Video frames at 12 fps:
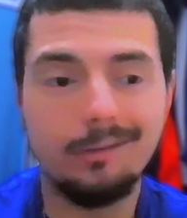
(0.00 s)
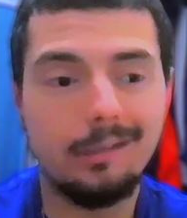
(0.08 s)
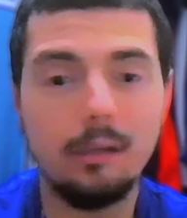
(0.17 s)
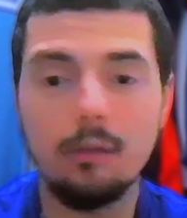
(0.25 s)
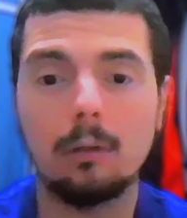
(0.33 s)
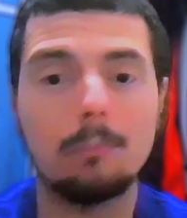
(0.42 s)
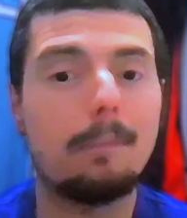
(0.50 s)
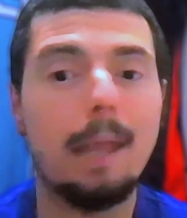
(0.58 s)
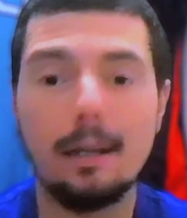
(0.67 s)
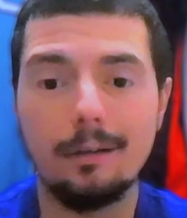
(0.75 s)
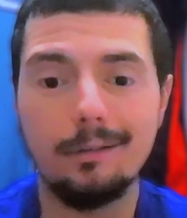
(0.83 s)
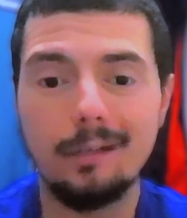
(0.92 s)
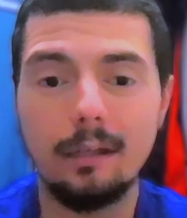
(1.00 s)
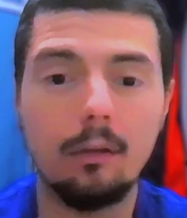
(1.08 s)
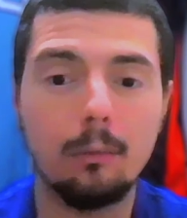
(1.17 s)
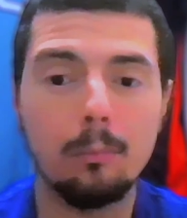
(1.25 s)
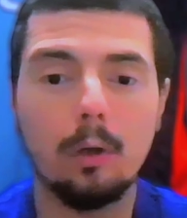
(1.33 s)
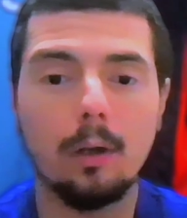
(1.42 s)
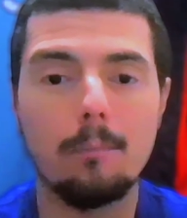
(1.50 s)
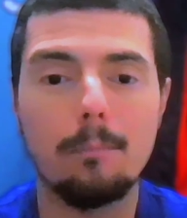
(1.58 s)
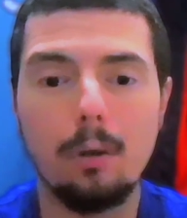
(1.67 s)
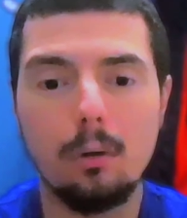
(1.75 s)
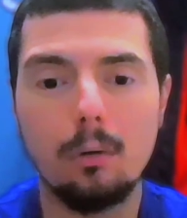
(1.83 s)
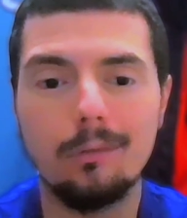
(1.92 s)
she's looked better, she's looked more
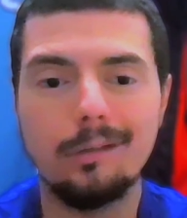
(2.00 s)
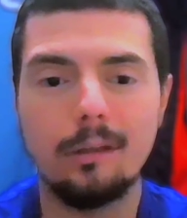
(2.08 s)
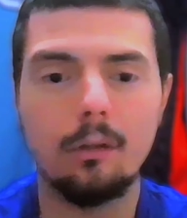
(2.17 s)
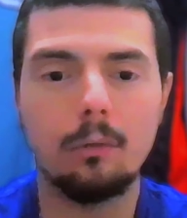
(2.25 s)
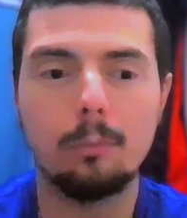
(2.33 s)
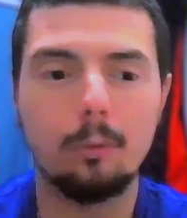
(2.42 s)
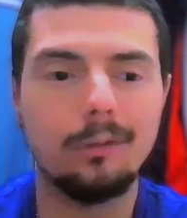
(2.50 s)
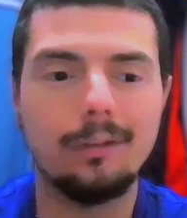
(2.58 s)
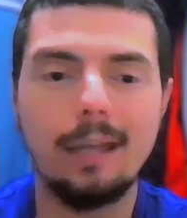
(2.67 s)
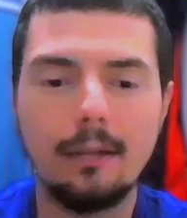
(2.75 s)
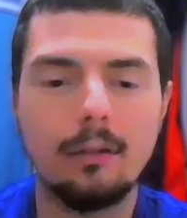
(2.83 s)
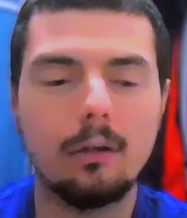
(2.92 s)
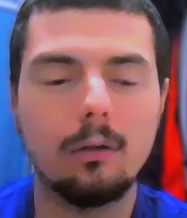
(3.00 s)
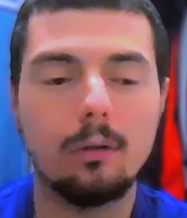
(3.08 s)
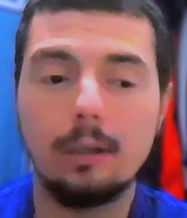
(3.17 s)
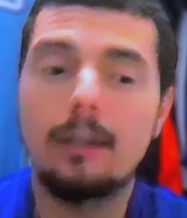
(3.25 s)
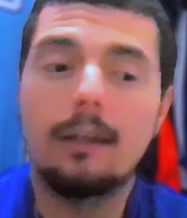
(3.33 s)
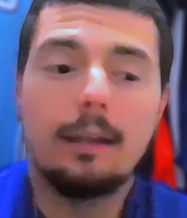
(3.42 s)
composed, she's looked more technical.